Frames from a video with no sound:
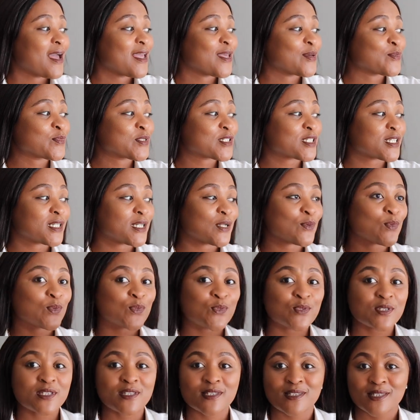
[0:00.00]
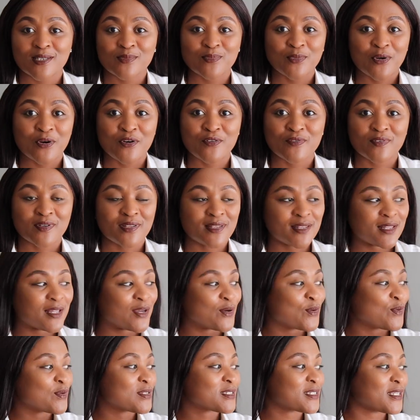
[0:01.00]
i am chilling with the sim over
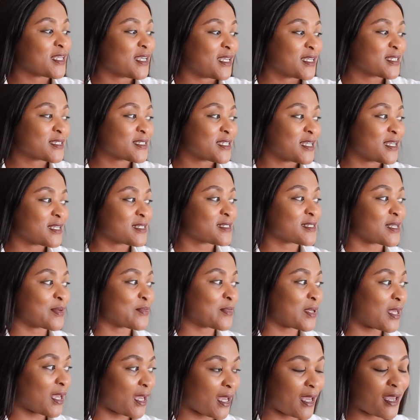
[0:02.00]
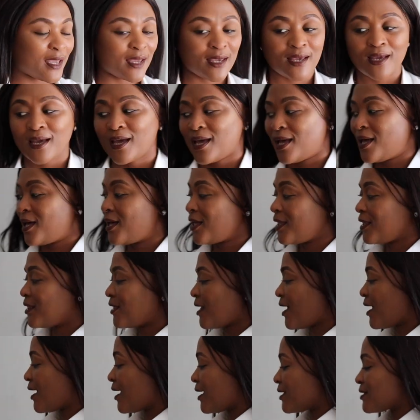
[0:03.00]
there who's eating some cake
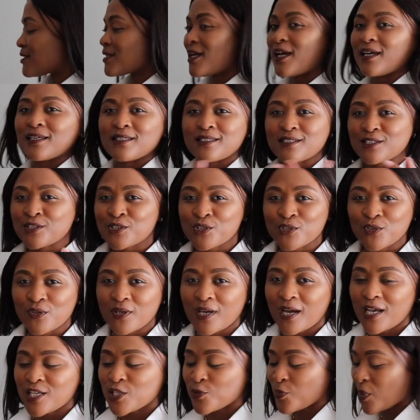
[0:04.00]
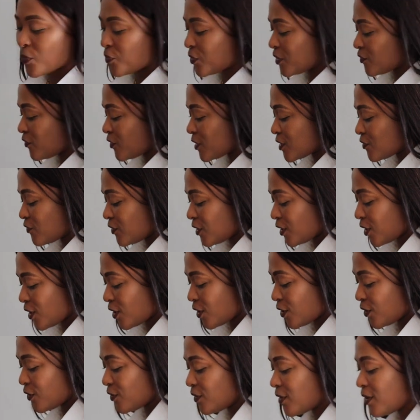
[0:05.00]
that i did show you guys in my previous
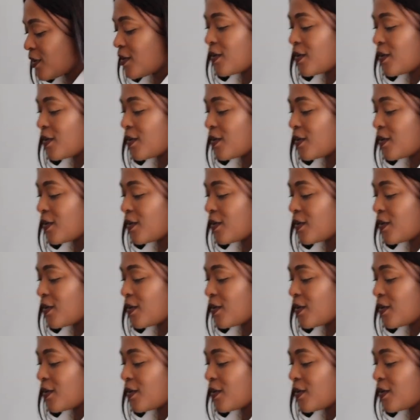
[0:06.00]
video